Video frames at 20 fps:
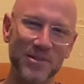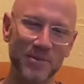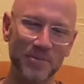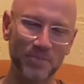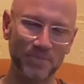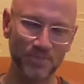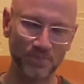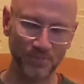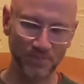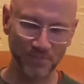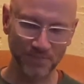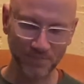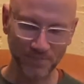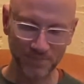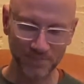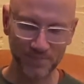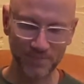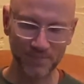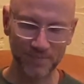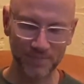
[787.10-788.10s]

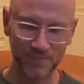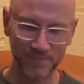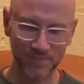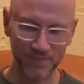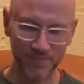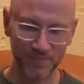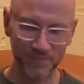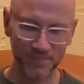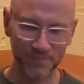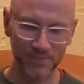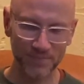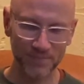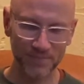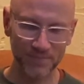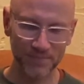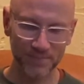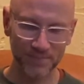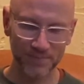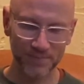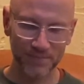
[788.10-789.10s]

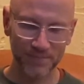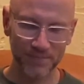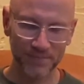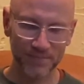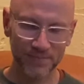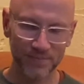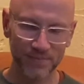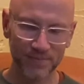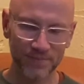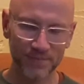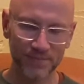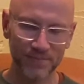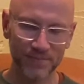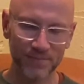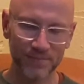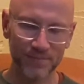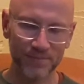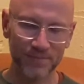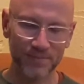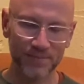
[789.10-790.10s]

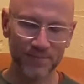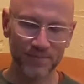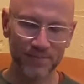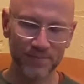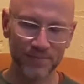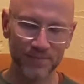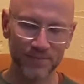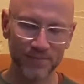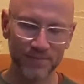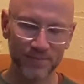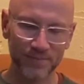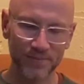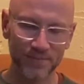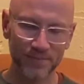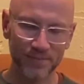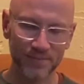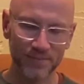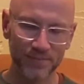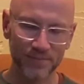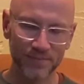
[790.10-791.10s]

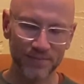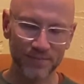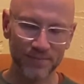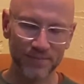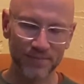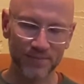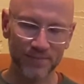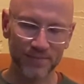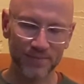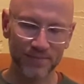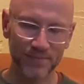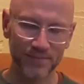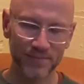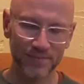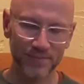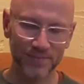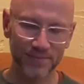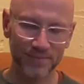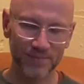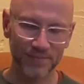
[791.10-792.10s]

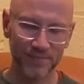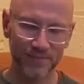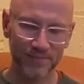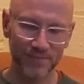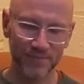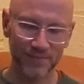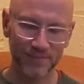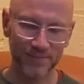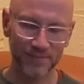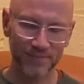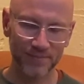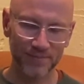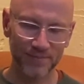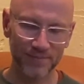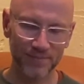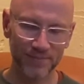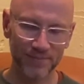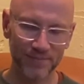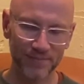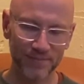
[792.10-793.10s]

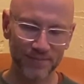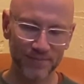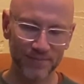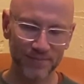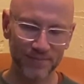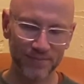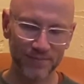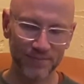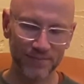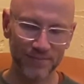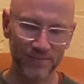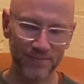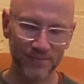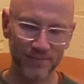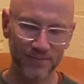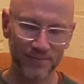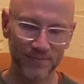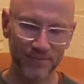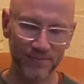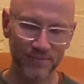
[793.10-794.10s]

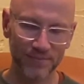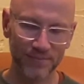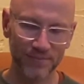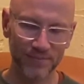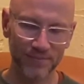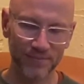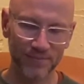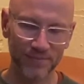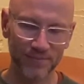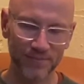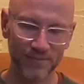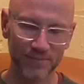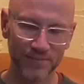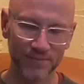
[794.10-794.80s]
Nobody speaks.